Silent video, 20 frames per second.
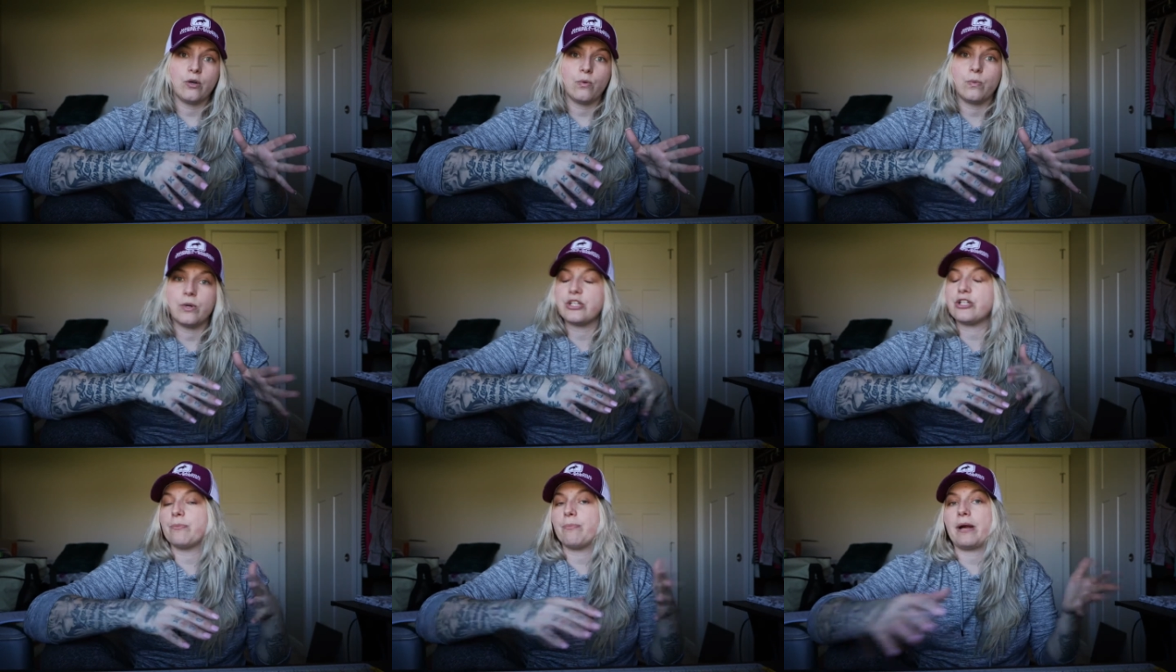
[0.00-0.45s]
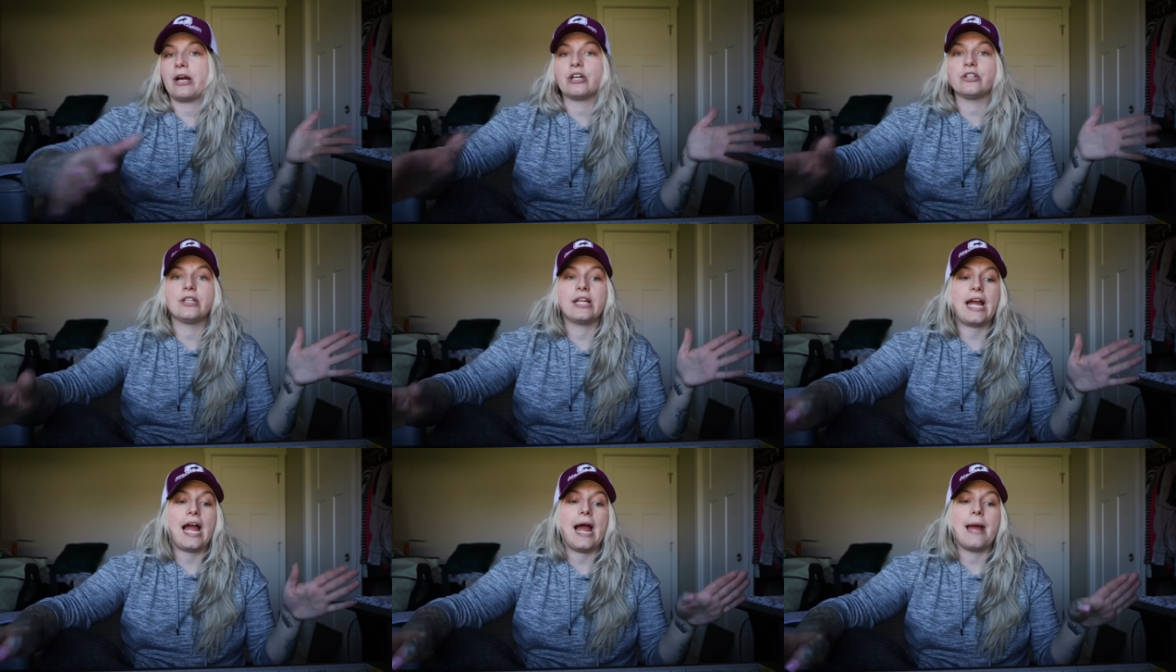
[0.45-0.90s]
which
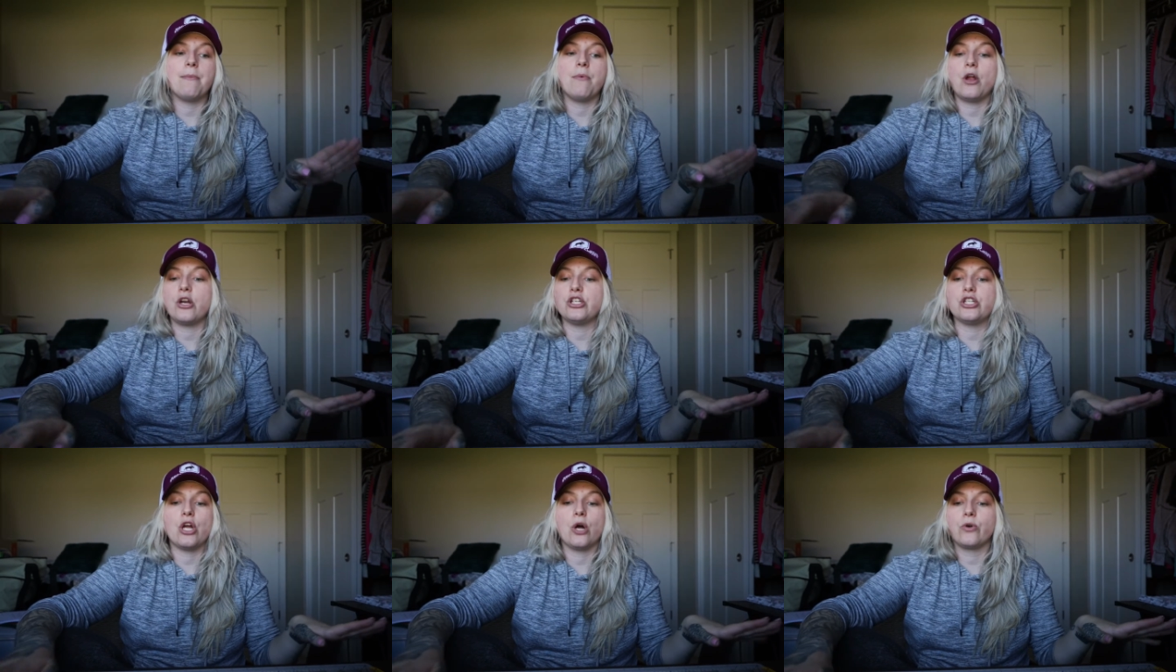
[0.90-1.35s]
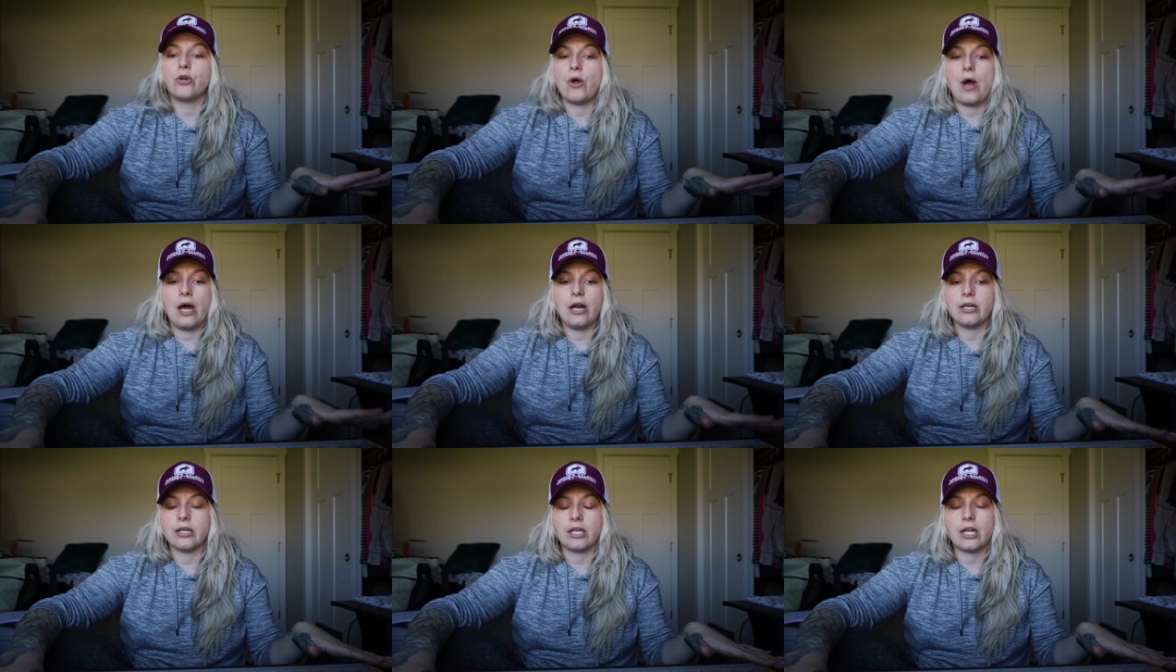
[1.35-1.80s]
apparently I don't know
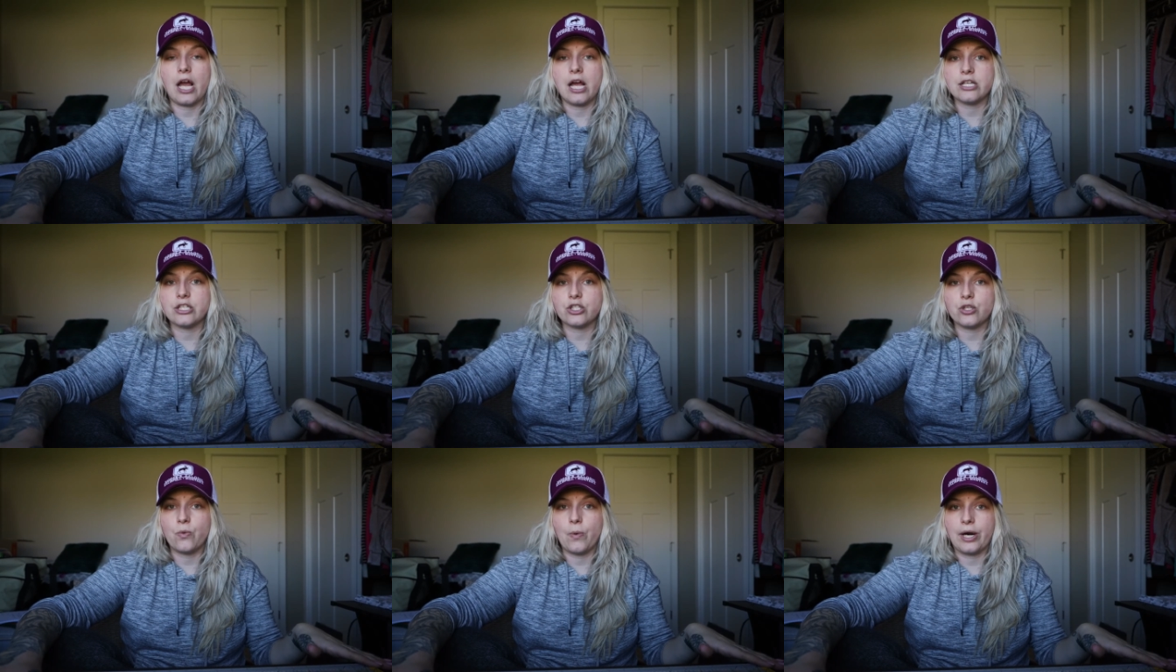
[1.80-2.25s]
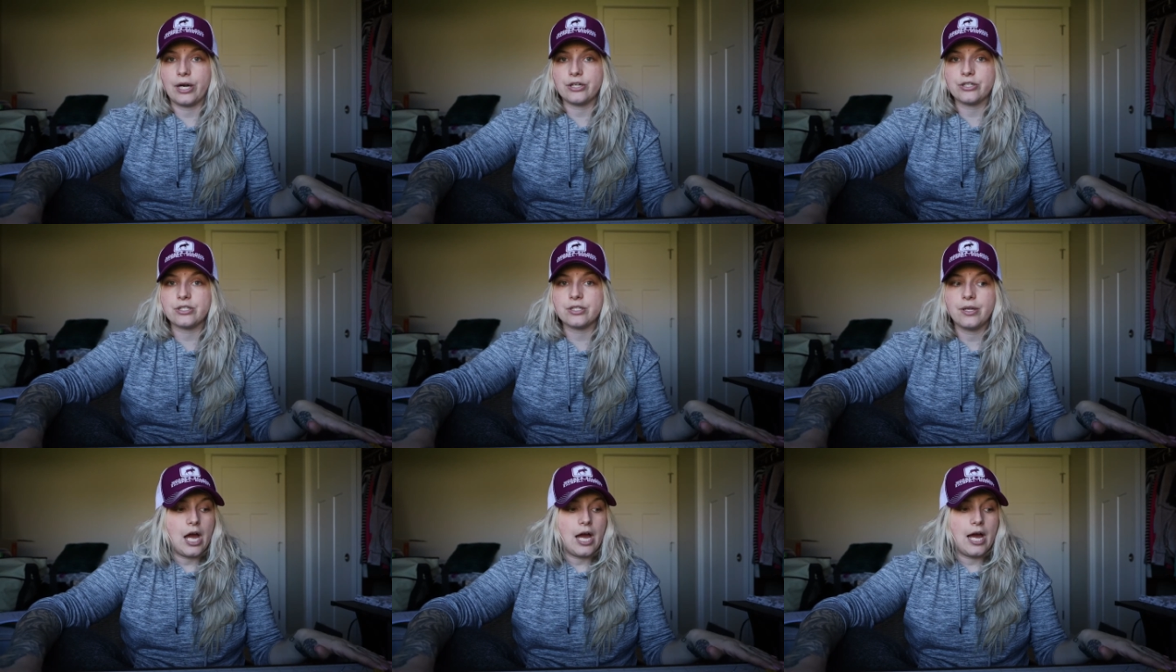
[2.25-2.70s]
how to cut
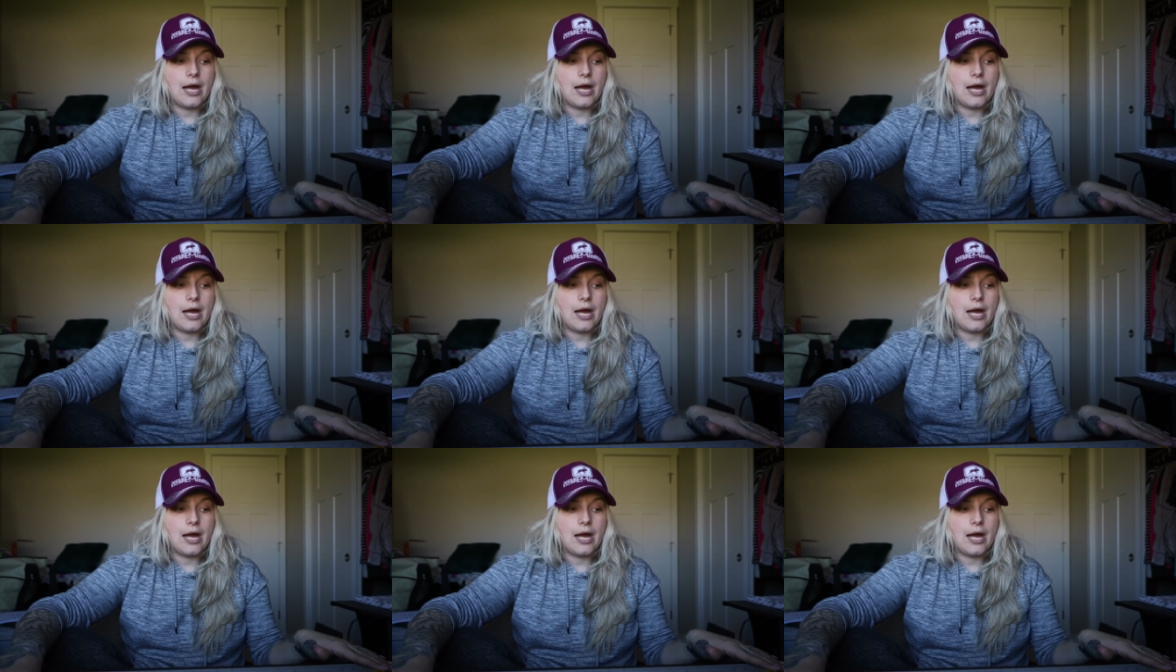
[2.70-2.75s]
squares.